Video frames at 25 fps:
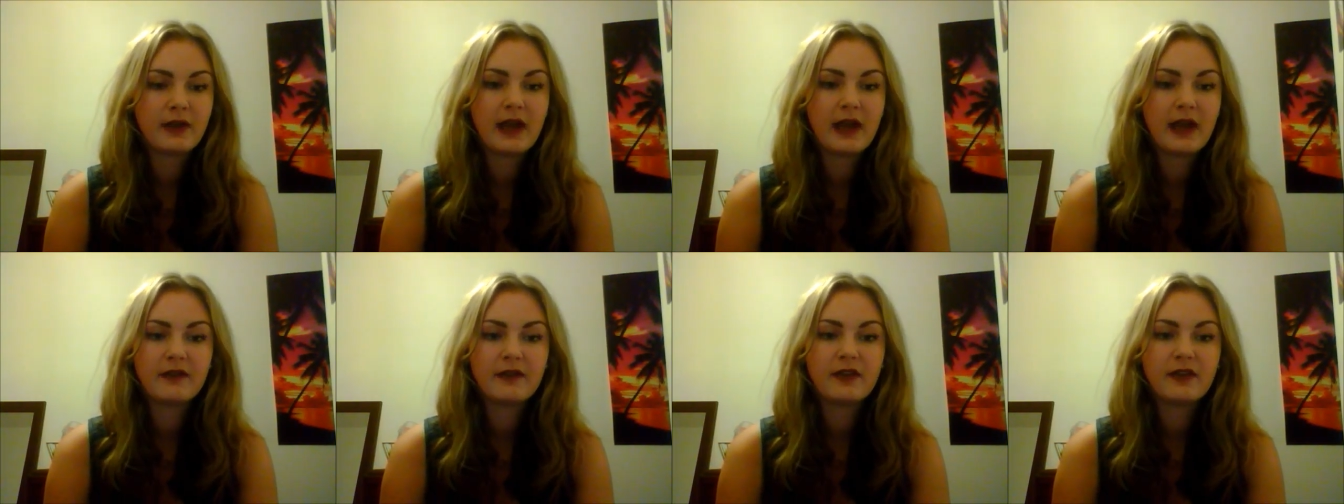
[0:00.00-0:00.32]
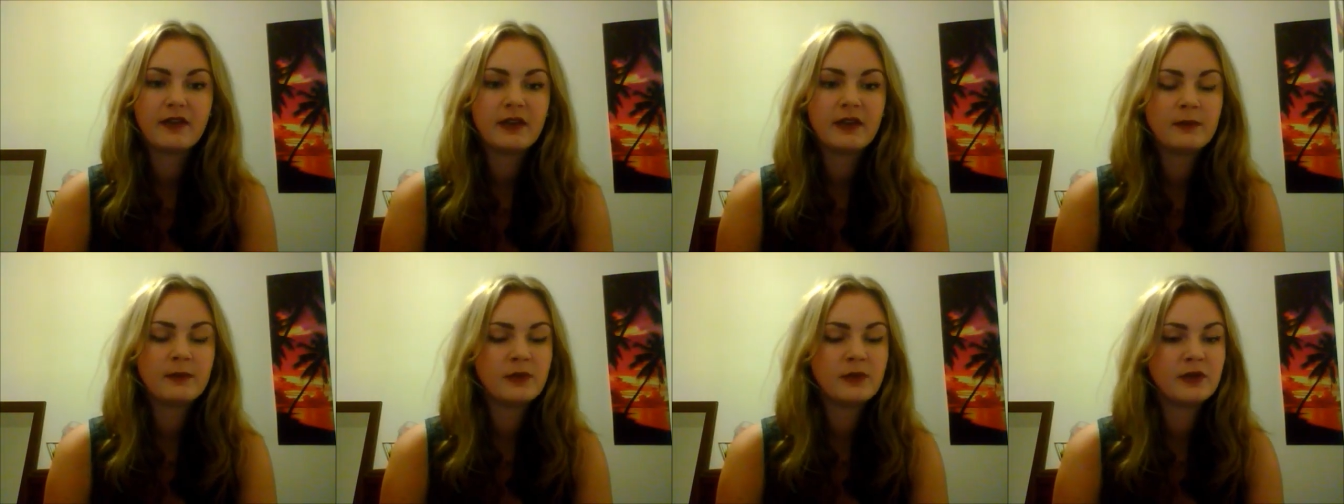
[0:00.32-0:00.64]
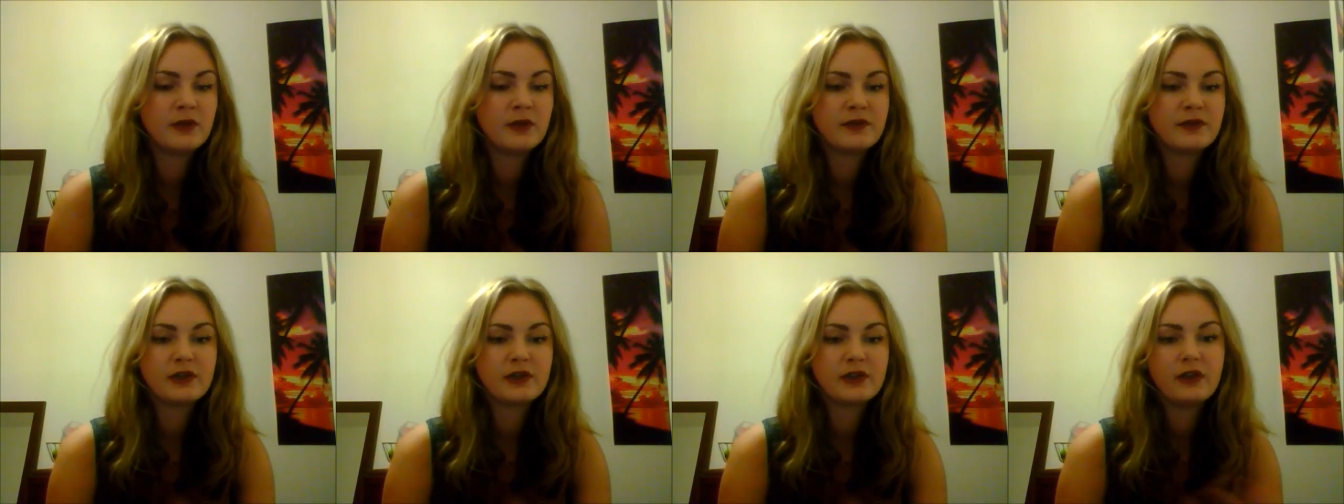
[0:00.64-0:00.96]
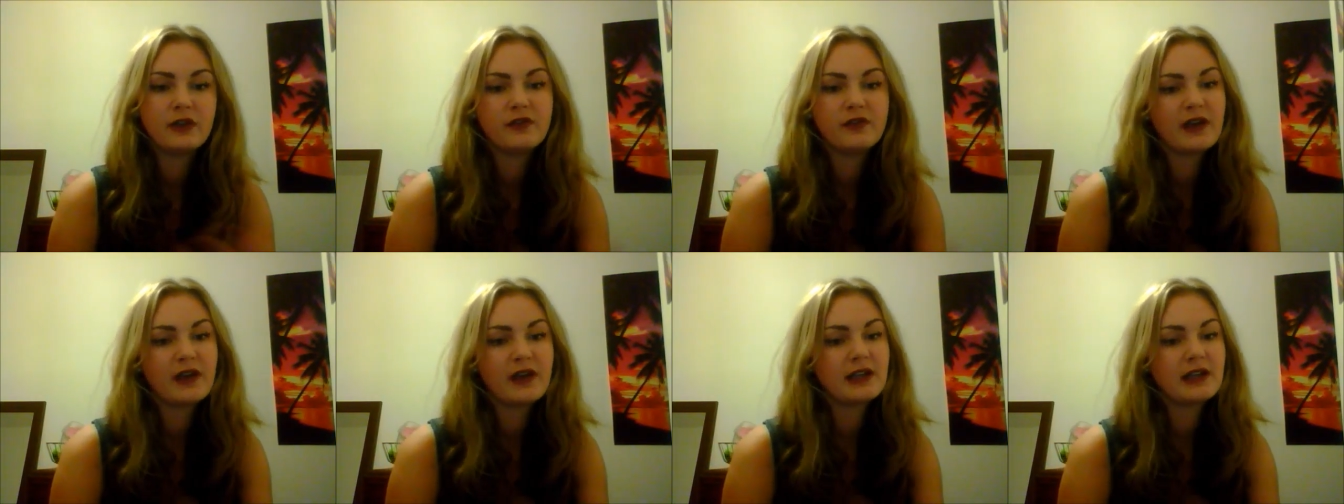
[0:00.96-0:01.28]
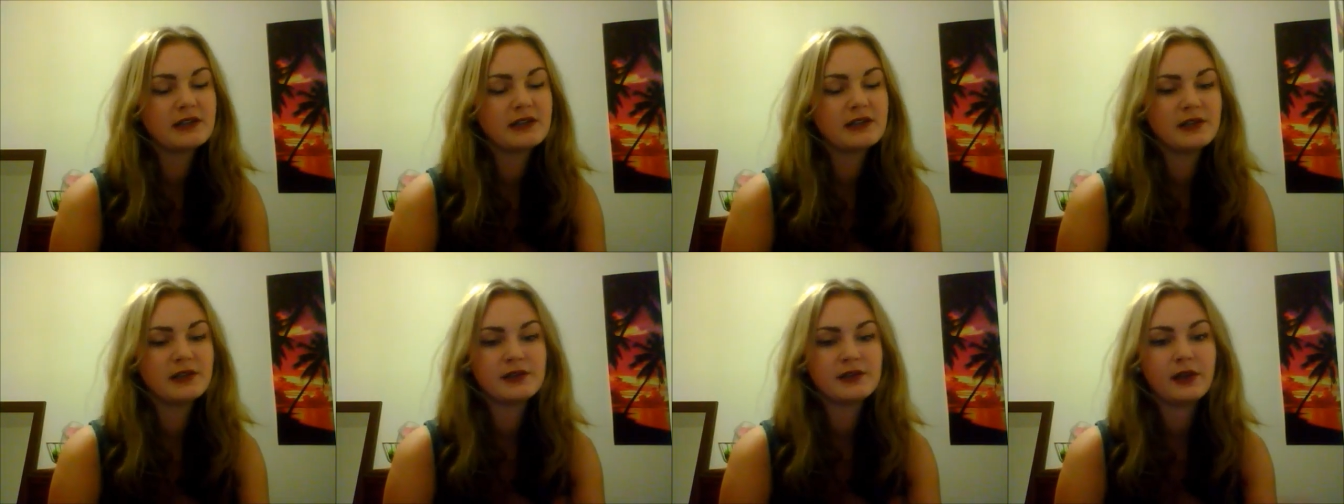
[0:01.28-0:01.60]
everything moves so
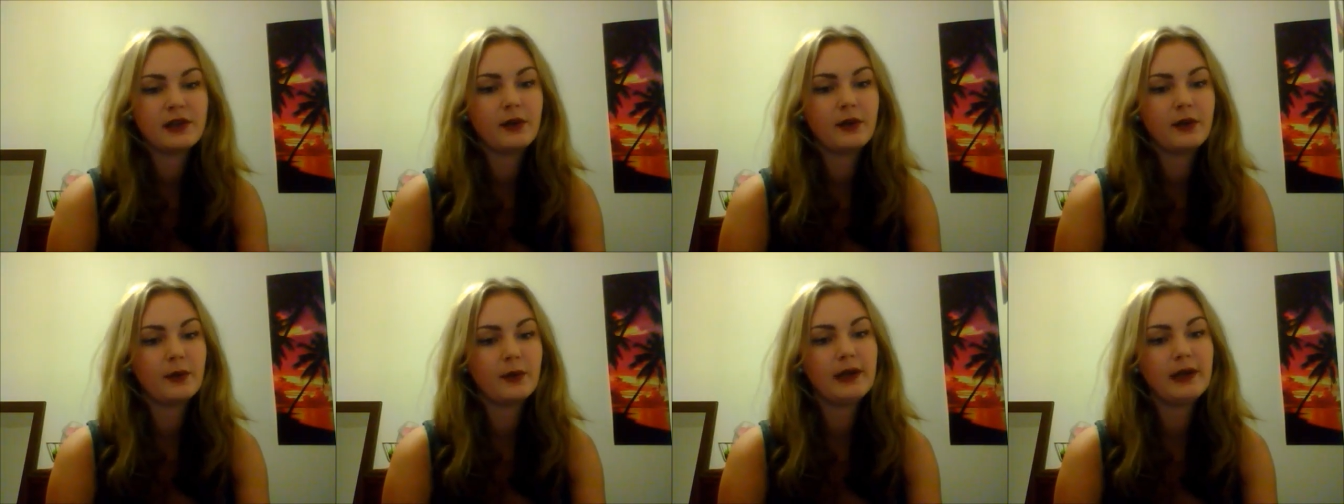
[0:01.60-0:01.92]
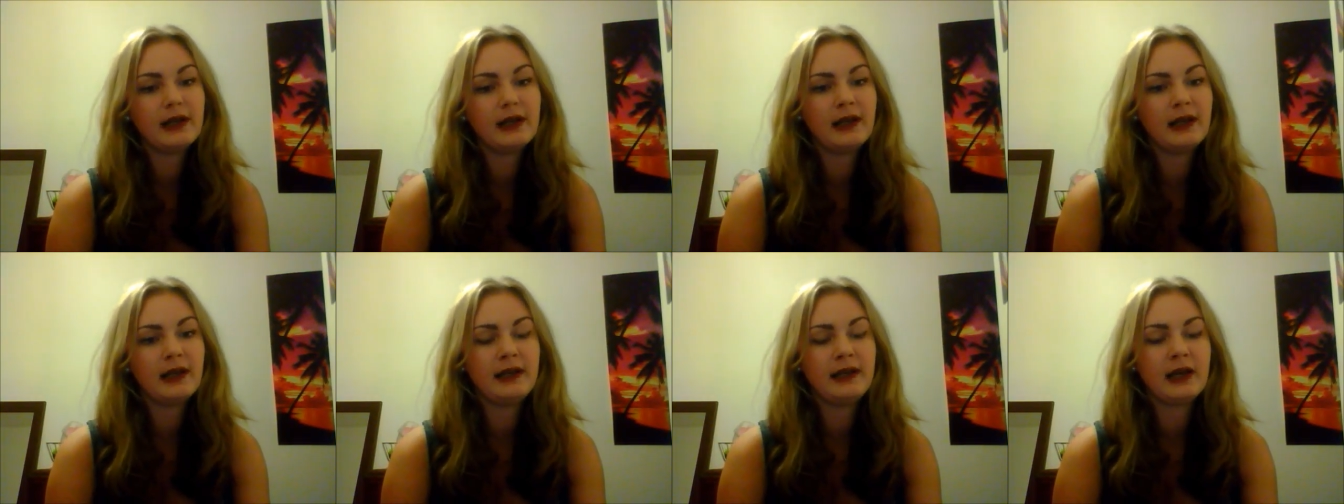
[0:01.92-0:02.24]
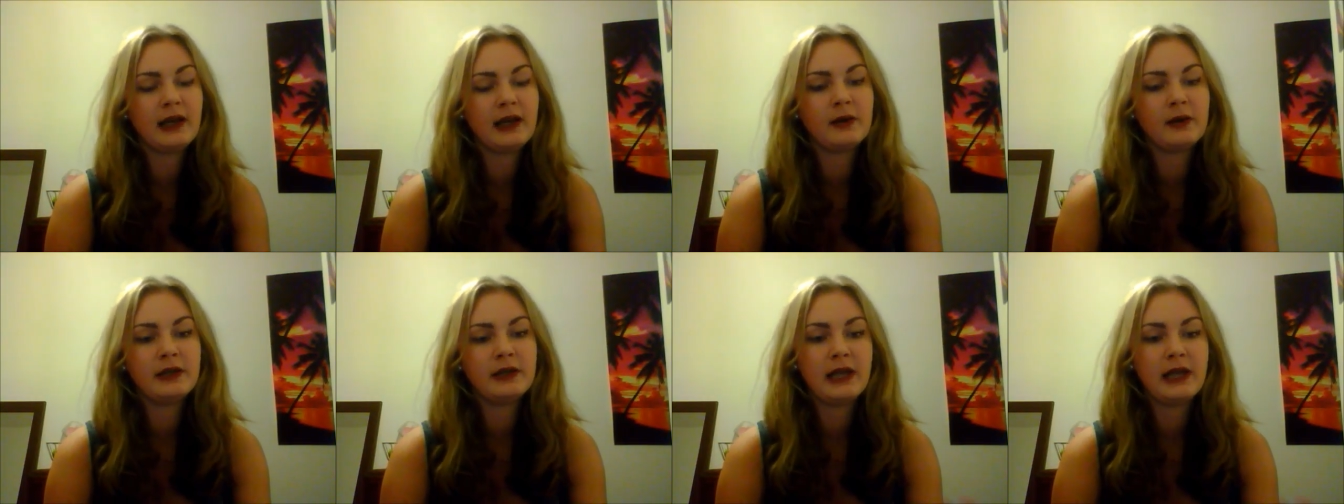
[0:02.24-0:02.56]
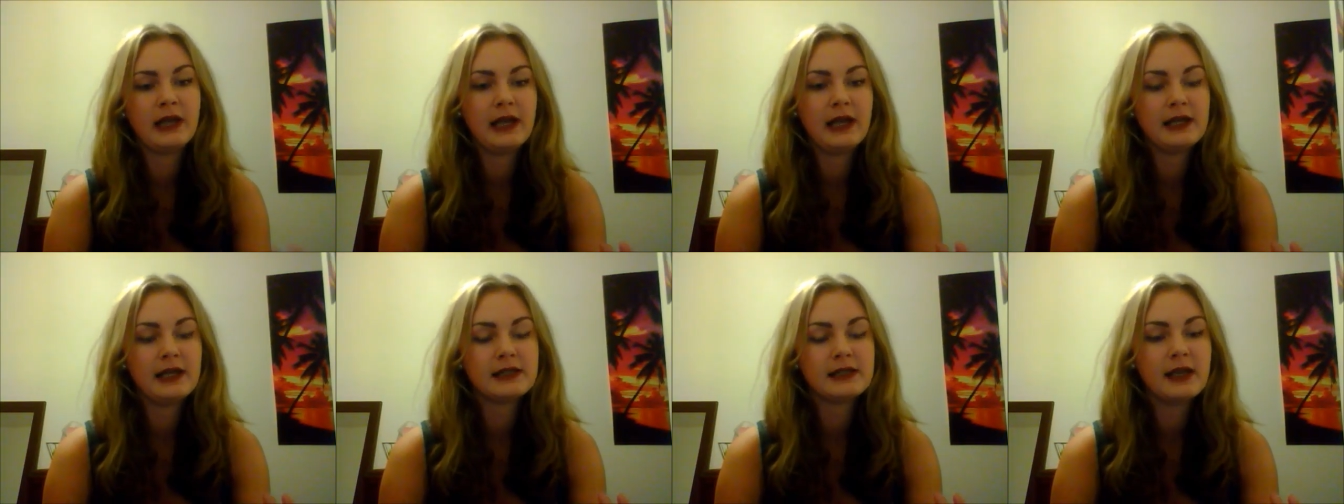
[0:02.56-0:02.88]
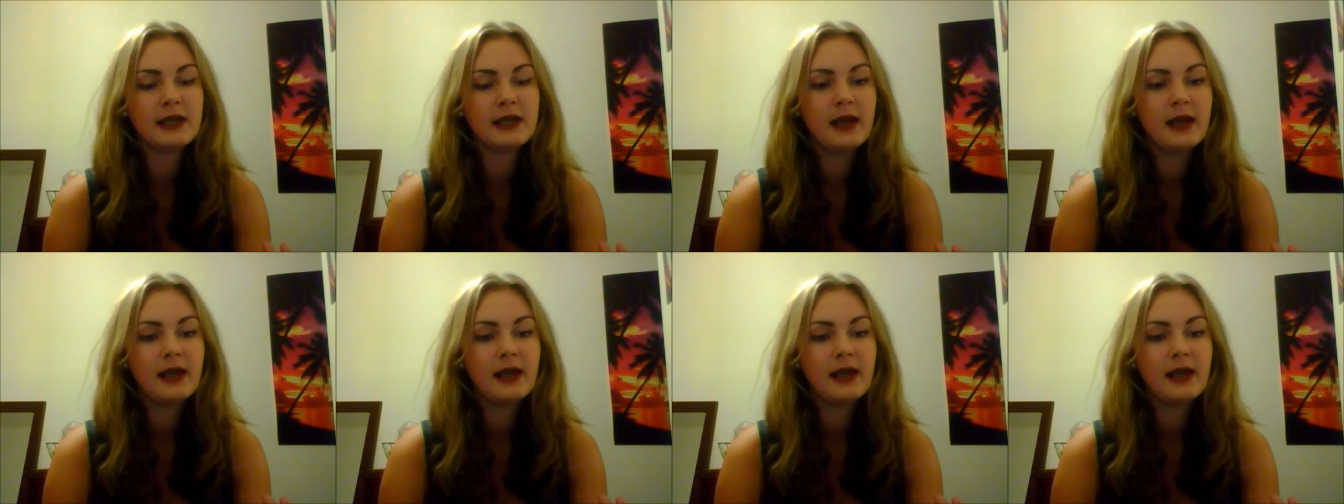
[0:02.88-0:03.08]
fast and so quickly nowadays.